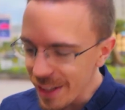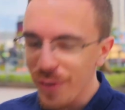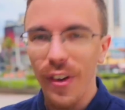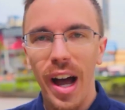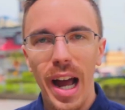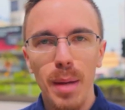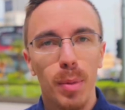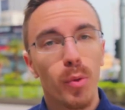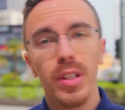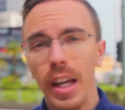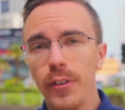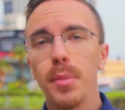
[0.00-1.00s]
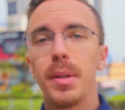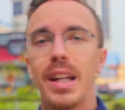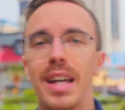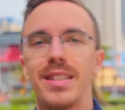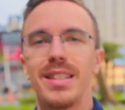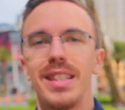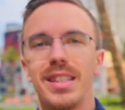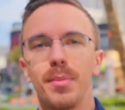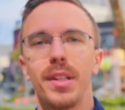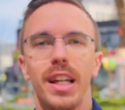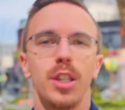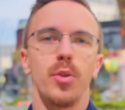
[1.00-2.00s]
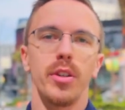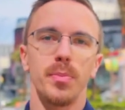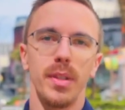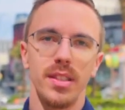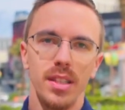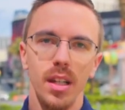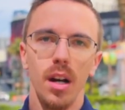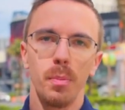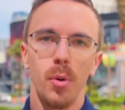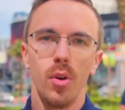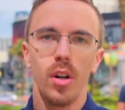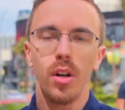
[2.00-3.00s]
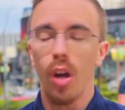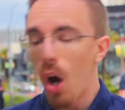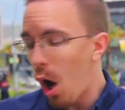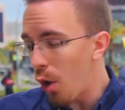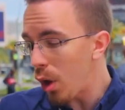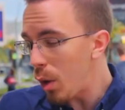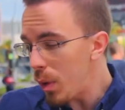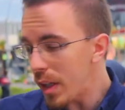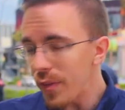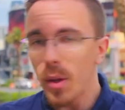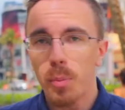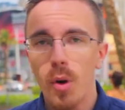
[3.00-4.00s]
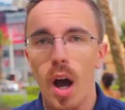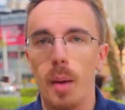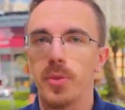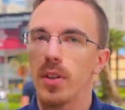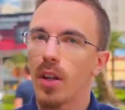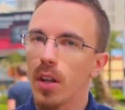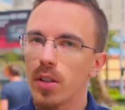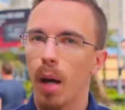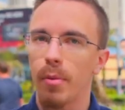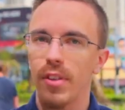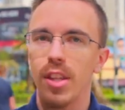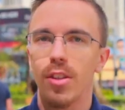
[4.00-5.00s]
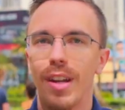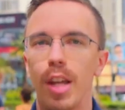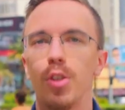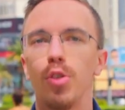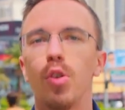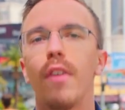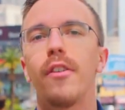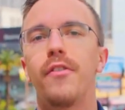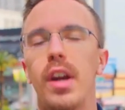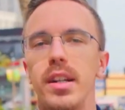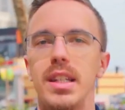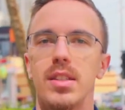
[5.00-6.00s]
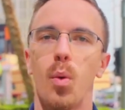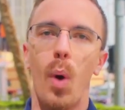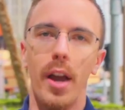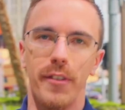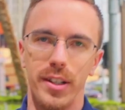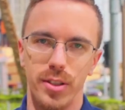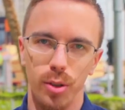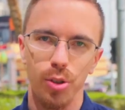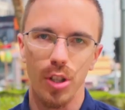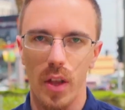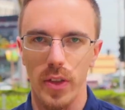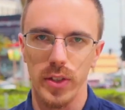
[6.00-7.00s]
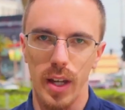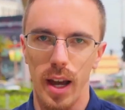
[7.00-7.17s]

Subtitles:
Now that's fine, but it would definitely be nice to see something like USB-C on board, although I will give them props. And on top of Ethernet, you do have a very decent Wi-Fi solution on this